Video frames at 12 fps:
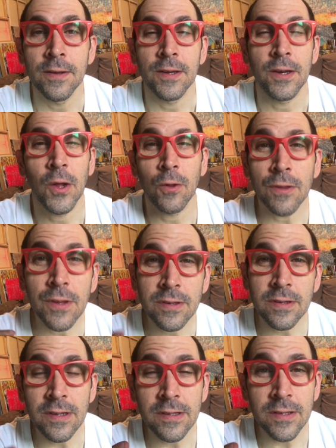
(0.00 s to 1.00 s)
you know,
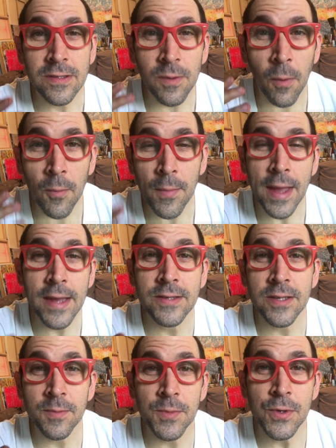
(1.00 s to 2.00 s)
listening to some
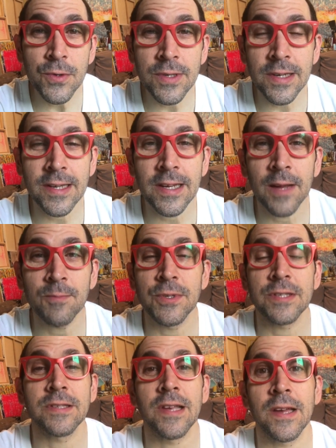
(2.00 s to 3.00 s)
amazing music, and I'm
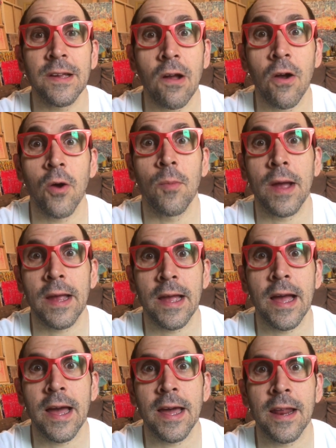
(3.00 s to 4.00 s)
just like, oh my
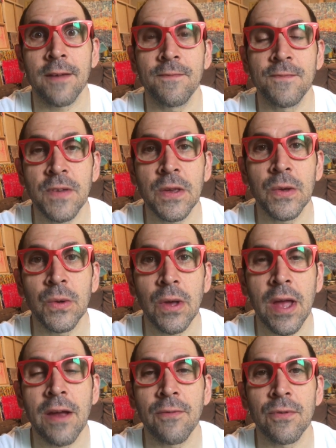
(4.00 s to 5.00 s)
God, I feel
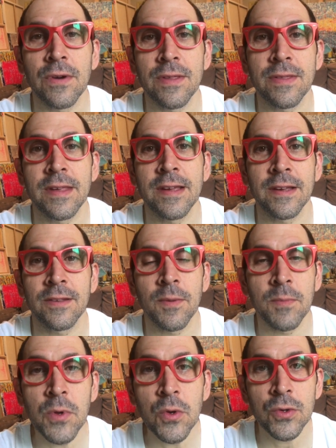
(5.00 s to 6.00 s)
everything.
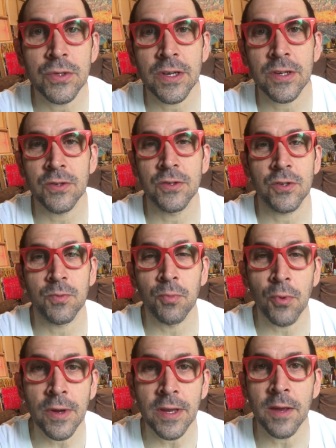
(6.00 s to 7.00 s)
The music's just
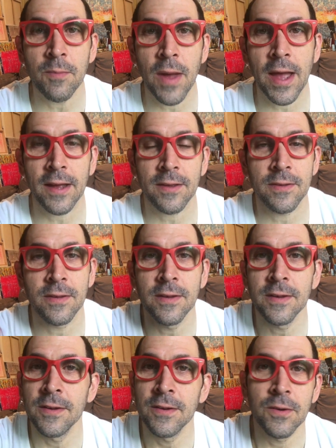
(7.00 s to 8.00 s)
bringing back
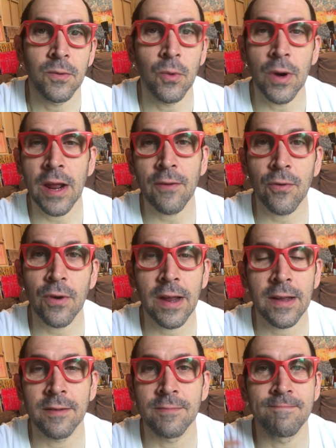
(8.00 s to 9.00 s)
whatever
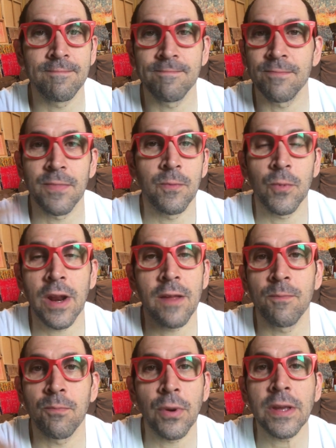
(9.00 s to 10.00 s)
I can,
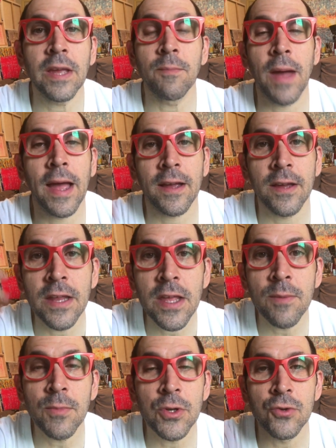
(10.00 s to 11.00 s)
bringing back an
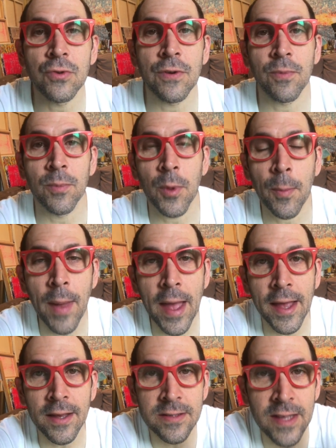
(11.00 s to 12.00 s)
imagery from the
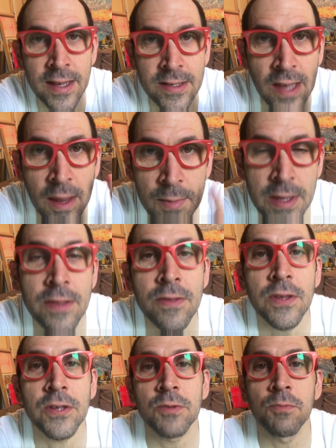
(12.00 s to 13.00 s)
past as I'm
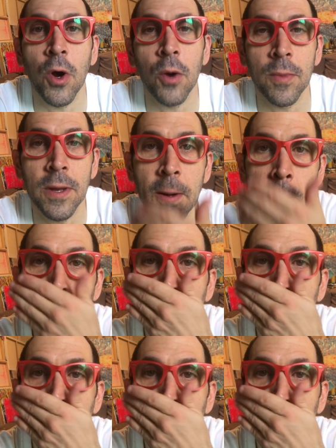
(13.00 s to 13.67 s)
in this moment,